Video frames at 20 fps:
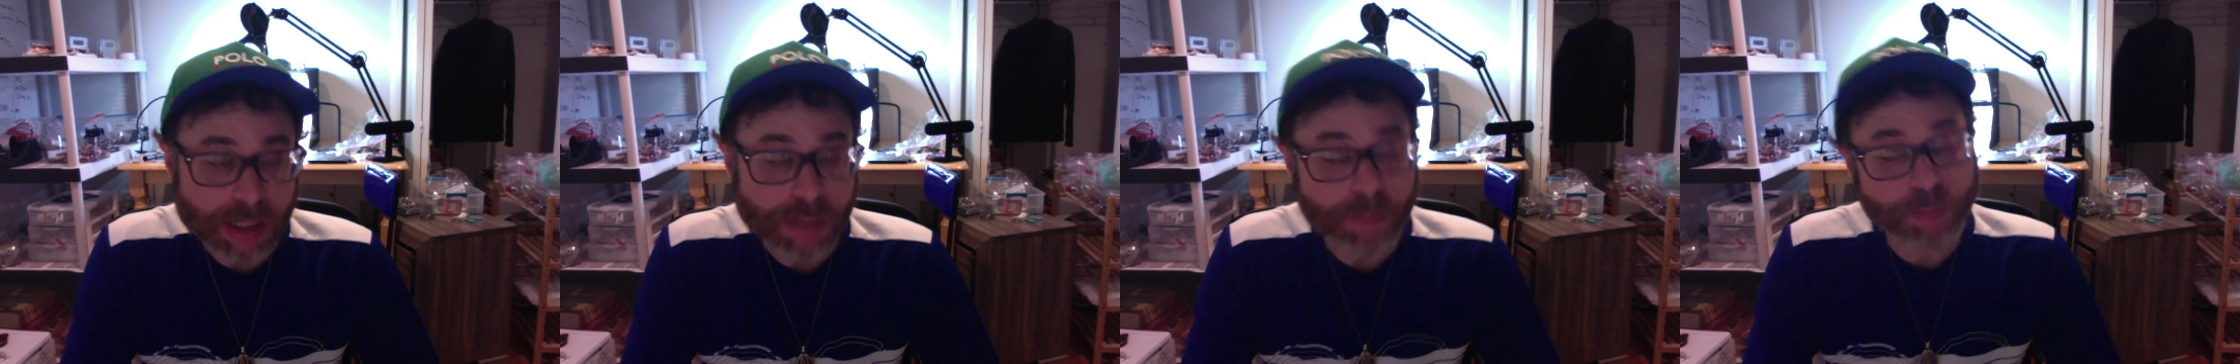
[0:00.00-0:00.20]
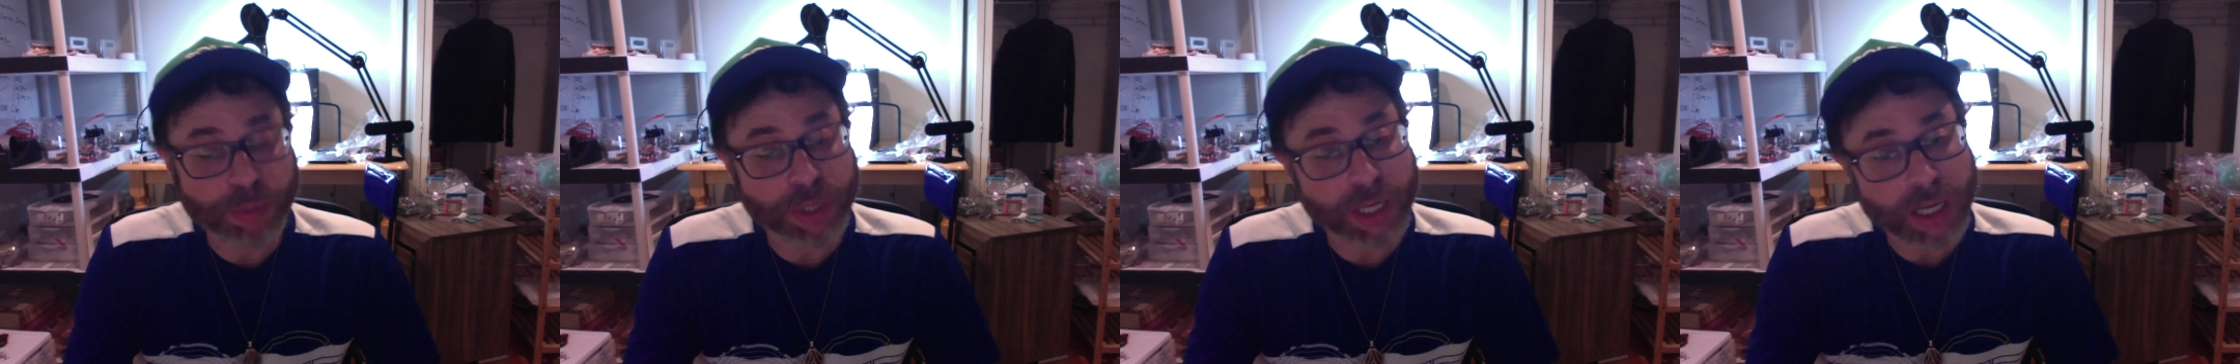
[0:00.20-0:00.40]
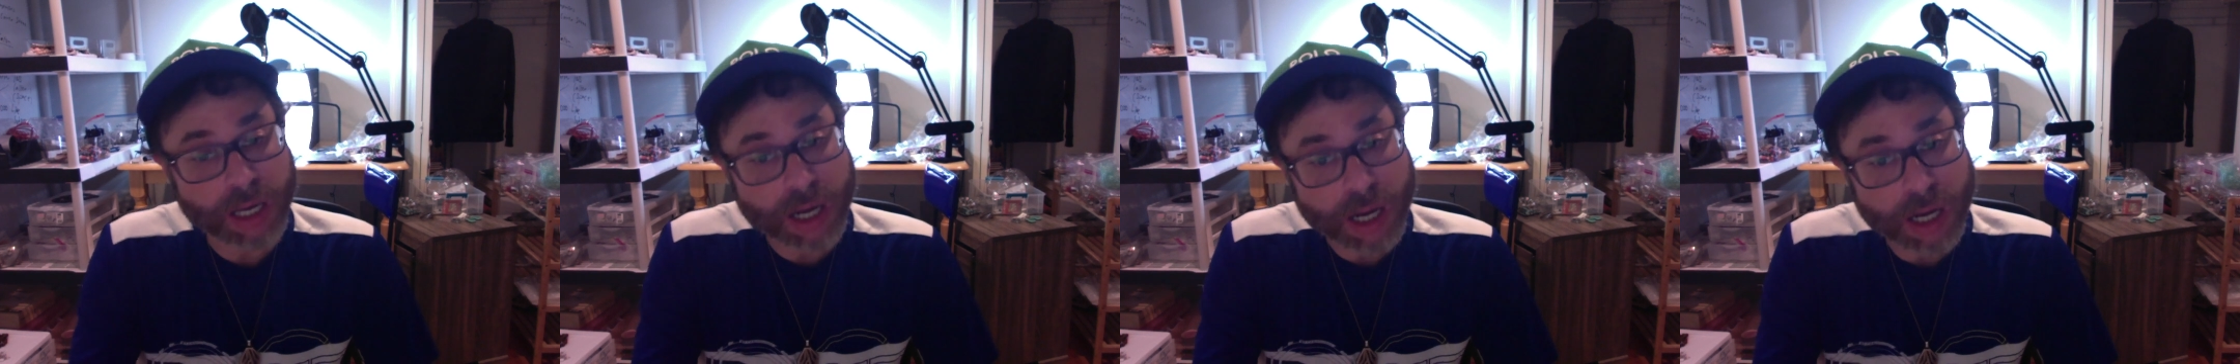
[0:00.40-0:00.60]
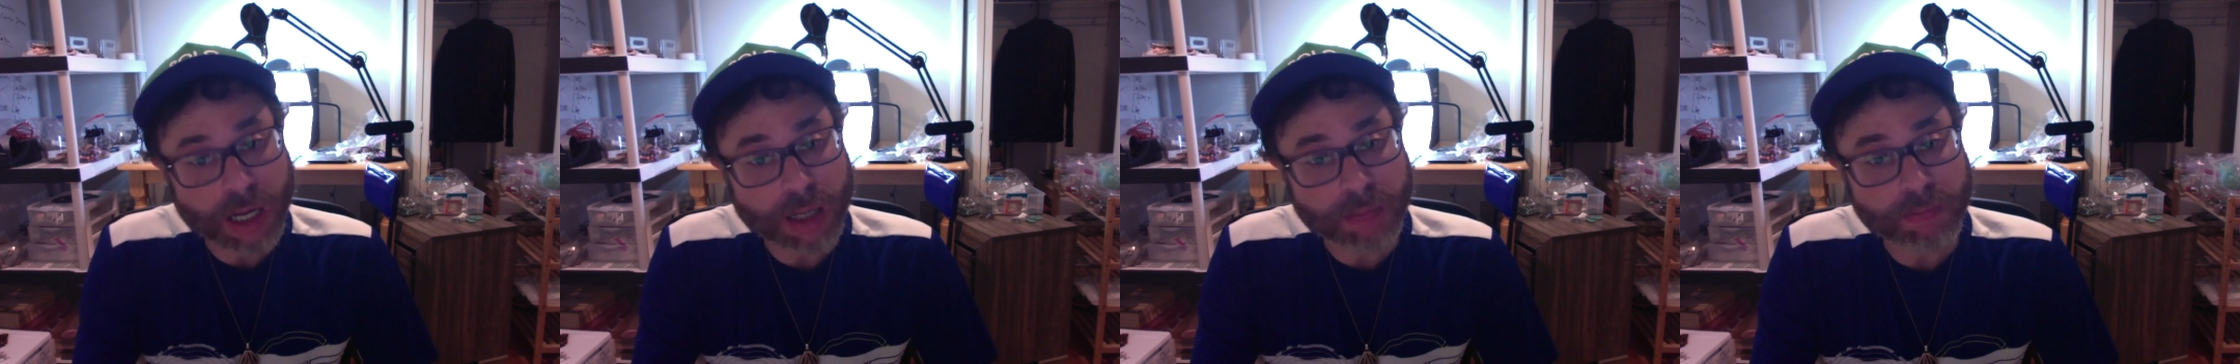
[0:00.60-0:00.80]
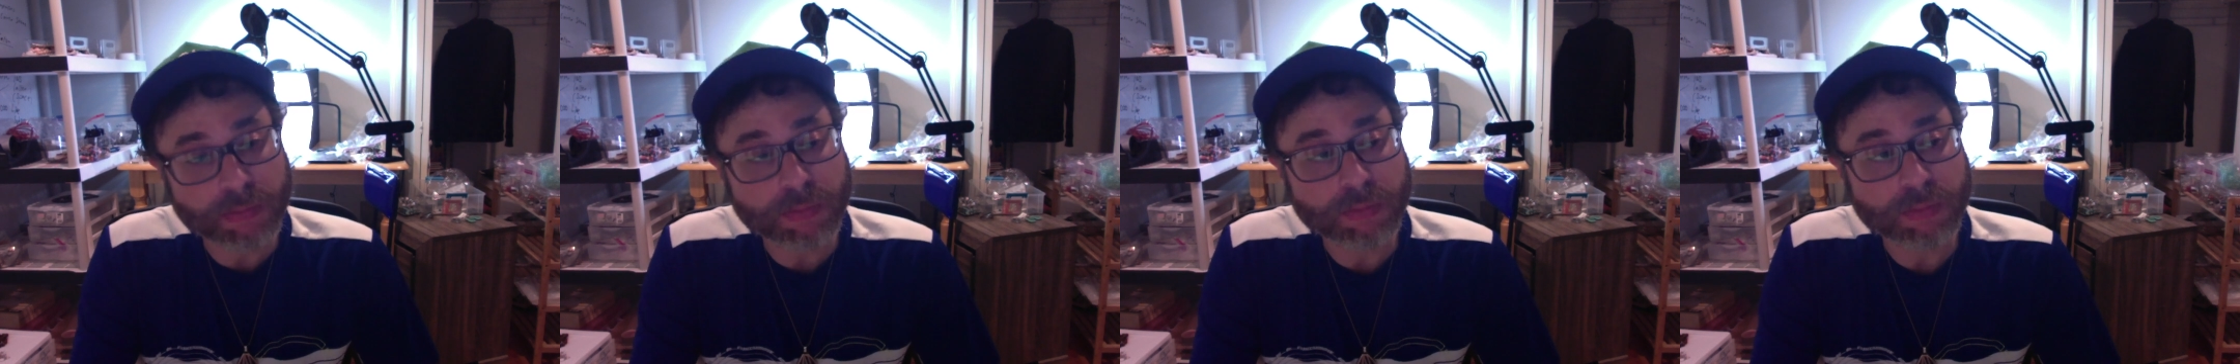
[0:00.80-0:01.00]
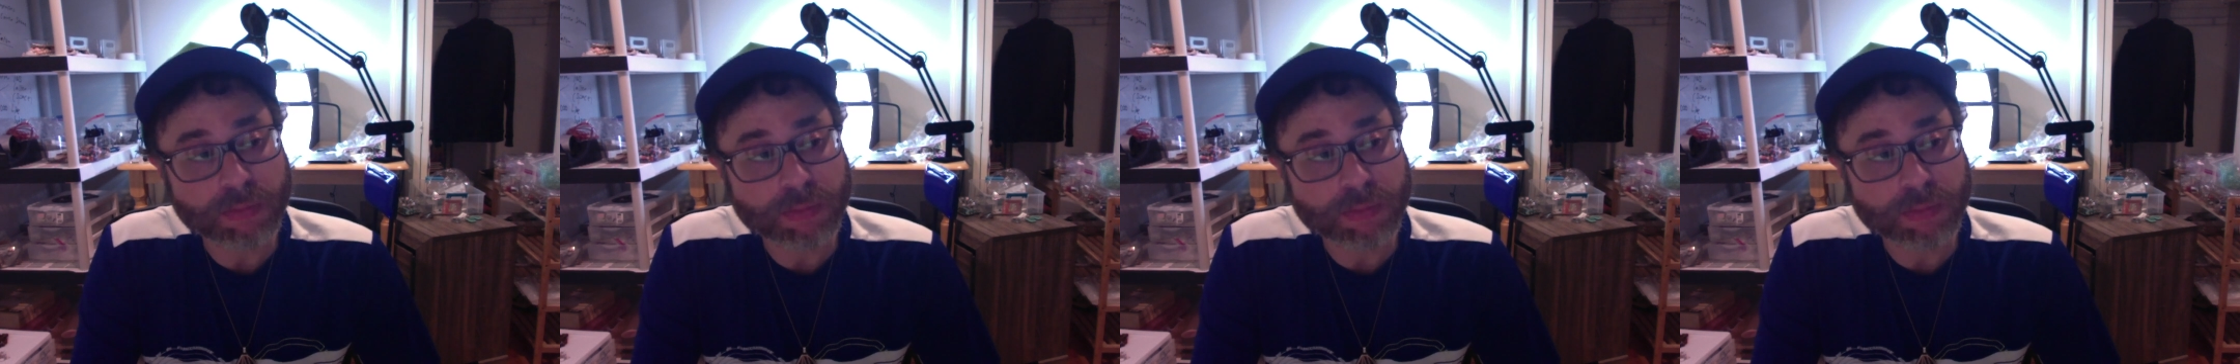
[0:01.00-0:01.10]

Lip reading: become